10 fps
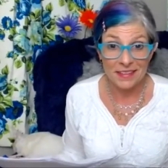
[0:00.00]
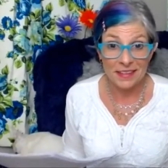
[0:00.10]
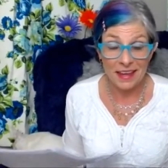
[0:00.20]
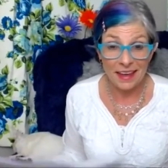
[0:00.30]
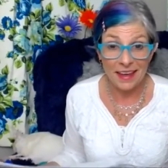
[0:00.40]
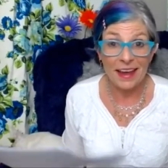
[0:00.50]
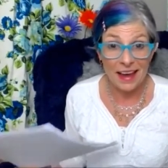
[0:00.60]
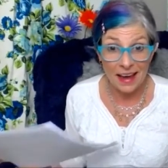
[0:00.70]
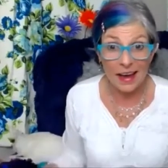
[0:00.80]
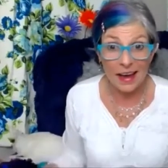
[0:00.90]
can
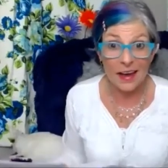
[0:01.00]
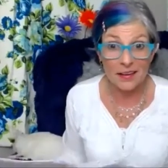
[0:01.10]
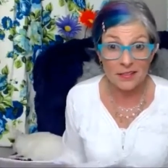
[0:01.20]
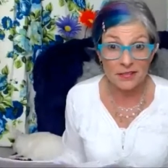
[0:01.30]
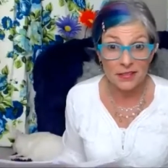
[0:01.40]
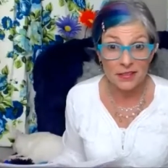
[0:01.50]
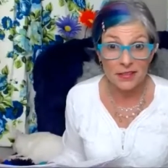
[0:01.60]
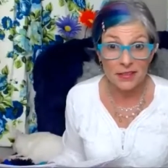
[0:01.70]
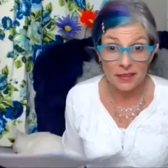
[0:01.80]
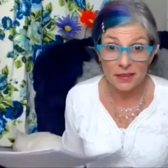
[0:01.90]
have
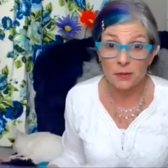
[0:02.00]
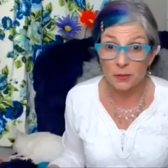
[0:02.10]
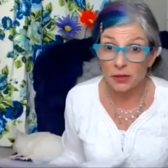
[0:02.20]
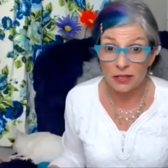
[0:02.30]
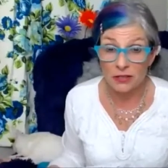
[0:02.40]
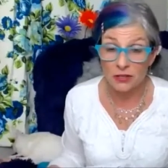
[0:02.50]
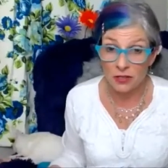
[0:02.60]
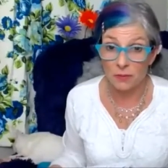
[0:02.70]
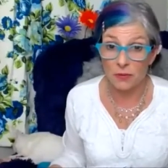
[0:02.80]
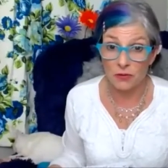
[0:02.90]
the
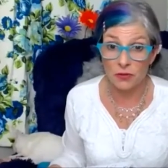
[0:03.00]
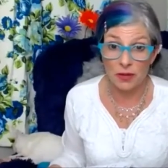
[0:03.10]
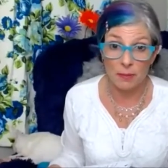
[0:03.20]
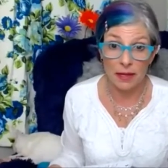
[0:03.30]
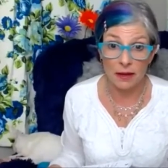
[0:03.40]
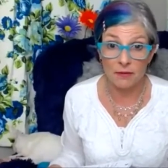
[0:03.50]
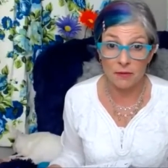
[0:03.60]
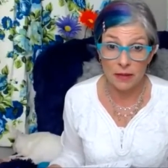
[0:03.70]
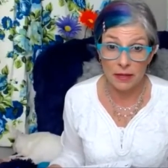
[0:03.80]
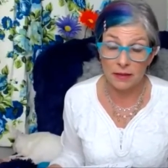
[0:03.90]
relationship you're dreaming
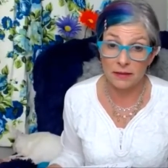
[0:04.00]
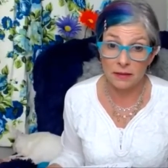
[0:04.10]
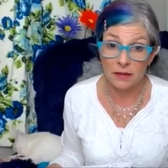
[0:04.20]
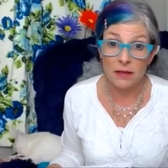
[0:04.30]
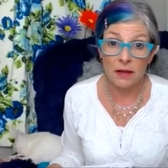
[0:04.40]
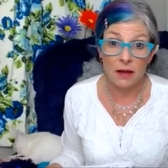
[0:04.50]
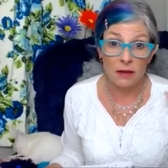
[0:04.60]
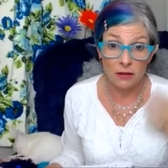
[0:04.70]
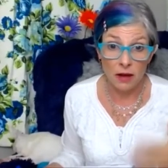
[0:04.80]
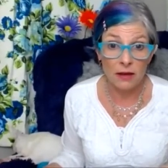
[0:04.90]
of. Because
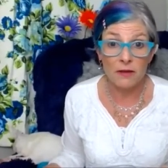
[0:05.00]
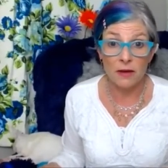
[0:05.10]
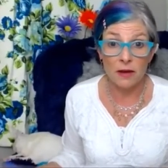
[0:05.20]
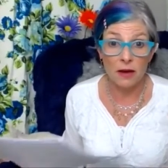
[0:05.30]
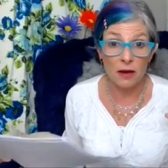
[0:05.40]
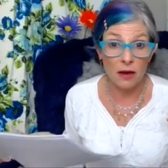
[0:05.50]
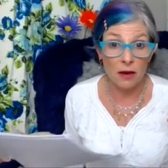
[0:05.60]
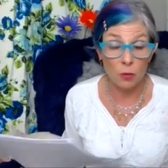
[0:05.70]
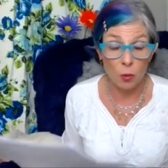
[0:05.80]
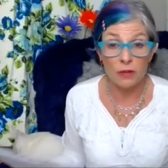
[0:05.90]
a lot of
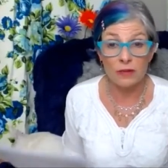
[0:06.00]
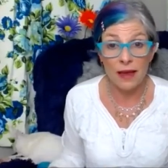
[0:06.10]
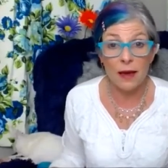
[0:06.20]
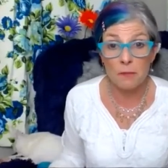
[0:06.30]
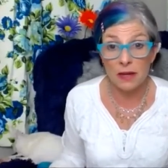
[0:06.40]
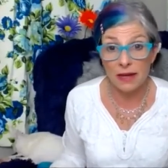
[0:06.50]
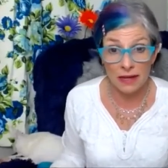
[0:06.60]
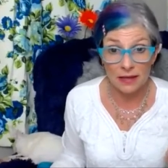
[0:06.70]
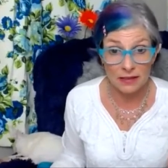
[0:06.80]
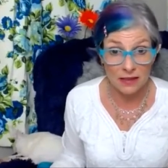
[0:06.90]
what's
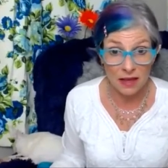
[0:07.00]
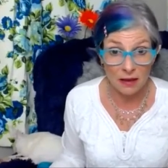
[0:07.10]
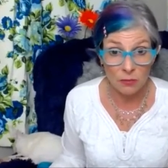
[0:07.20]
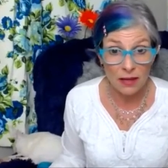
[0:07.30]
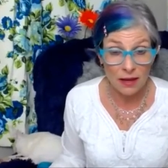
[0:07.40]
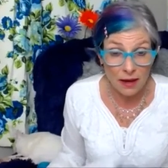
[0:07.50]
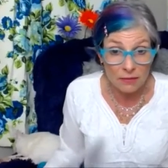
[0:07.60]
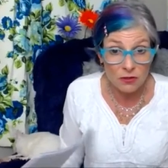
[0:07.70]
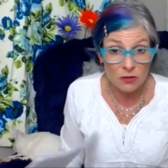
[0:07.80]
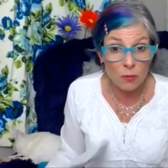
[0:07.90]
happening is that we
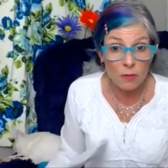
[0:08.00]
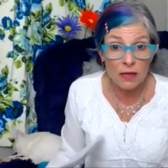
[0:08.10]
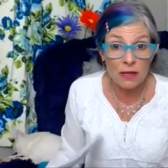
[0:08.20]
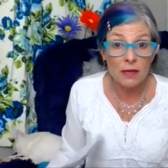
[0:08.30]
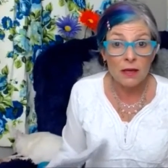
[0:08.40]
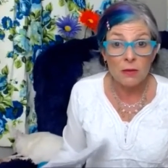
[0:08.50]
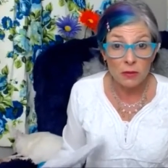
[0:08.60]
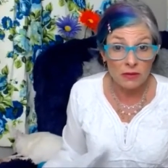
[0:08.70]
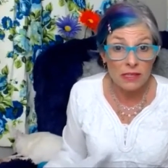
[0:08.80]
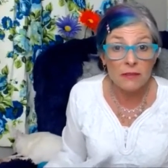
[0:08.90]
have so many
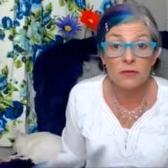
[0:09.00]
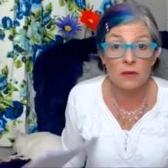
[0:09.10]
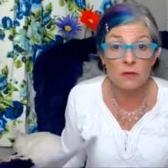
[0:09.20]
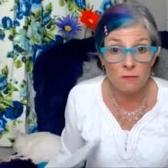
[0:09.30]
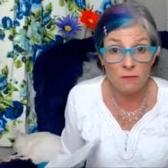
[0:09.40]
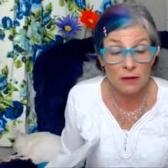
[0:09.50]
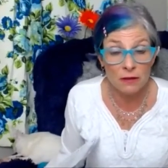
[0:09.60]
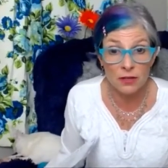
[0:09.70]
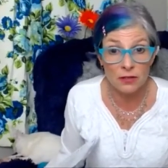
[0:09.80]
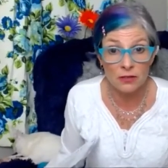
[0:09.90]
beliefs and
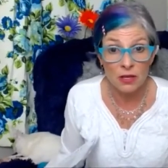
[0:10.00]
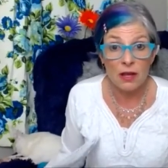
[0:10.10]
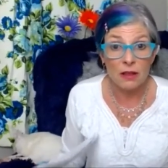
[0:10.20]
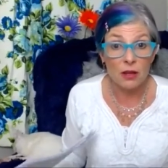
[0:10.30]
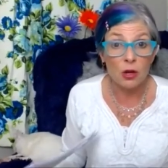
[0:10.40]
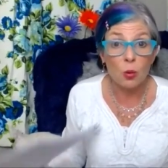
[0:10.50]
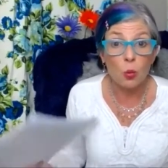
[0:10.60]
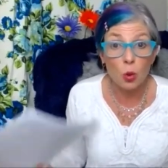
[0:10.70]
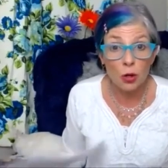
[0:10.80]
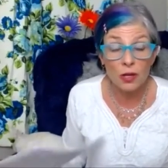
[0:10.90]
fears that are
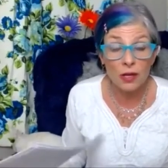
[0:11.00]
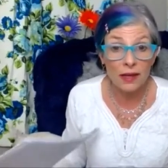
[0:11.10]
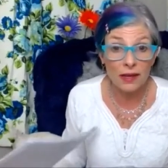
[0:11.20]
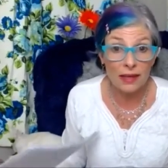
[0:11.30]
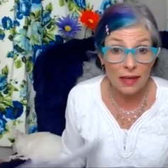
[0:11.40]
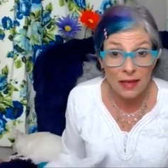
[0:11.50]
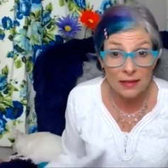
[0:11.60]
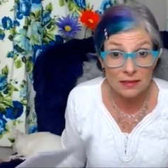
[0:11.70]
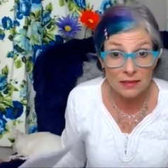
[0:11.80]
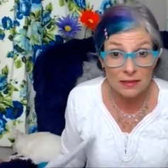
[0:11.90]
working
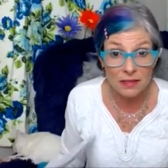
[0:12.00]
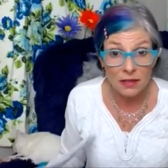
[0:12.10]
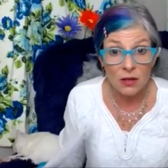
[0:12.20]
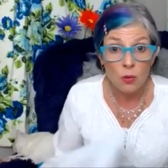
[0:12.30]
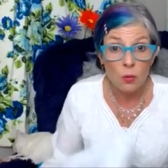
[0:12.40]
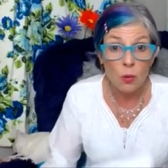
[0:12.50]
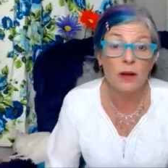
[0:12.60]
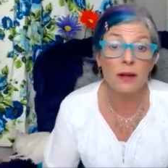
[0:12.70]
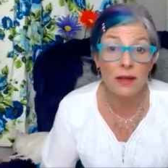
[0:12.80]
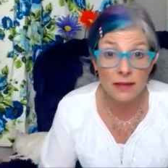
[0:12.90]
against
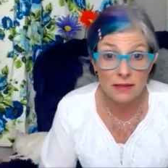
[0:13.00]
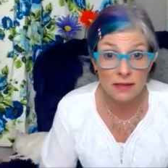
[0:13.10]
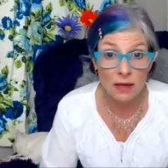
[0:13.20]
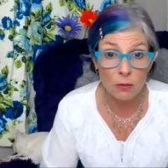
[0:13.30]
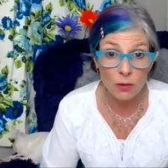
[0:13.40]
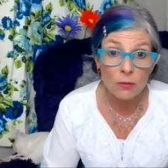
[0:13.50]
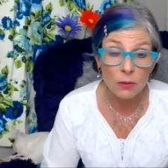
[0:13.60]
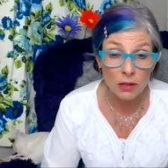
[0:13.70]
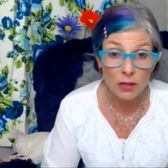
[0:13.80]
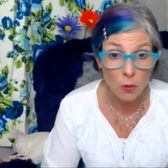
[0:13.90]
what it is that we
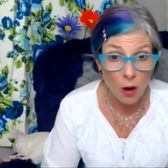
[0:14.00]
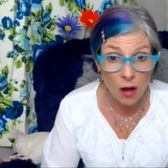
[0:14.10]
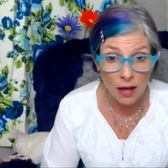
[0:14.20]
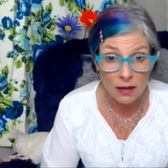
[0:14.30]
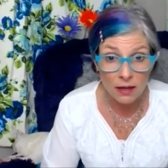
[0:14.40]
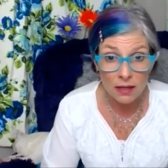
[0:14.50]
really want.